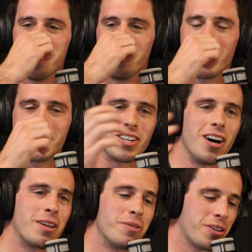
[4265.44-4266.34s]
When I
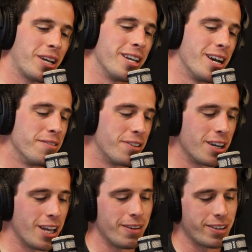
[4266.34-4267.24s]
saw it was okay, yeah, you've
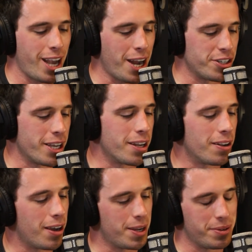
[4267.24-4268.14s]
got to have a catchy
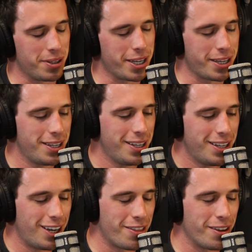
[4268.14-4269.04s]
headline, but like,
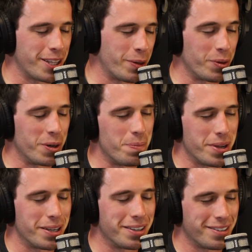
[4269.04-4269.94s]
I thought they were a
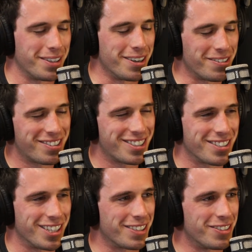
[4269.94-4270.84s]
bit,
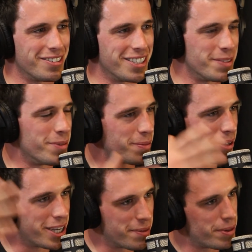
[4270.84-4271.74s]
it's like, we don't need to make
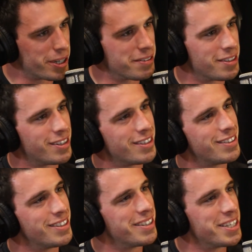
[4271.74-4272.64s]
my head bigger than it
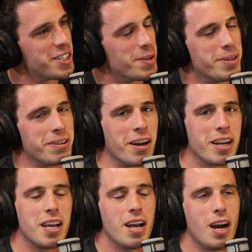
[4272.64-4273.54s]
needs to be,
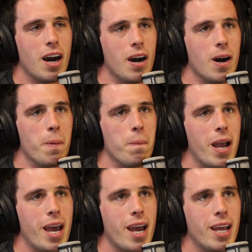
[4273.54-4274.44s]
right? And
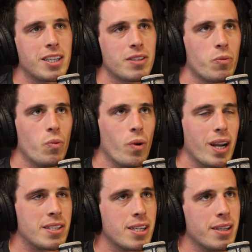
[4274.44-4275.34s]
because what
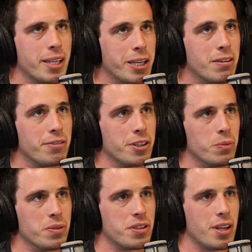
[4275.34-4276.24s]
I said in the interview
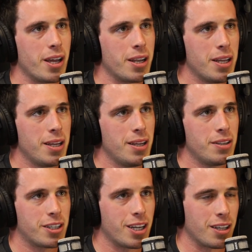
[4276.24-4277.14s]
was that,
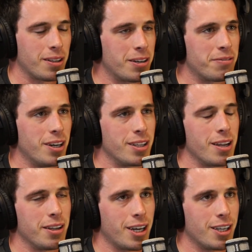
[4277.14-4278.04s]
to kind of clarify
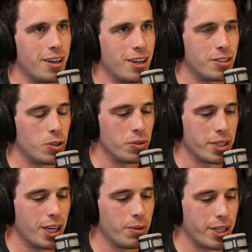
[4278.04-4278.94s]
that, like I told the
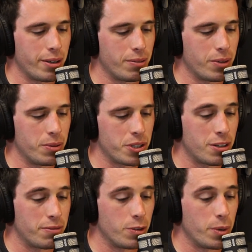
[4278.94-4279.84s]
guy when he was
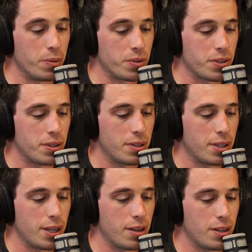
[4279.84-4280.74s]
interviewing me, was
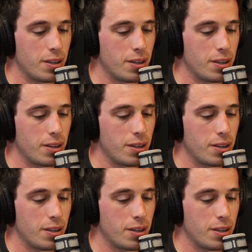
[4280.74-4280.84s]
that